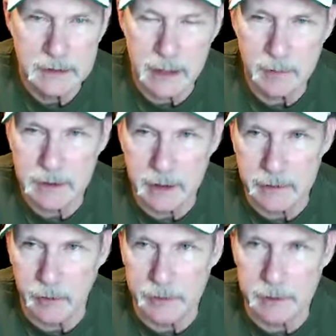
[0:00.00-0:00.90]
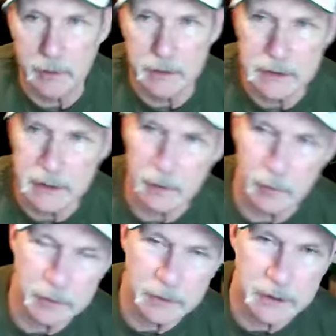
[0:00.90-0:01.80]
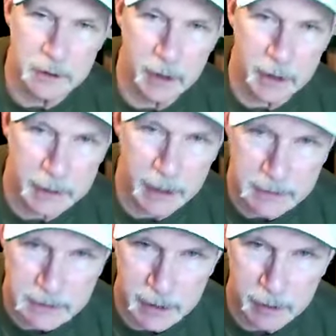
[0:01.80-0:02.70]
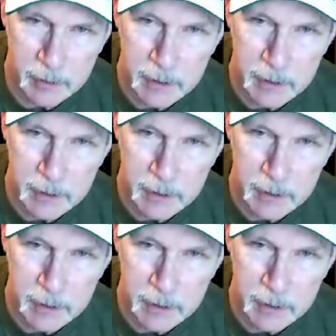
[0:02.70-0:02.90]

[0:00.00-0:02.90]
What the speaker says: Same as like North Dakota State, where you're seeing a lot of guys now.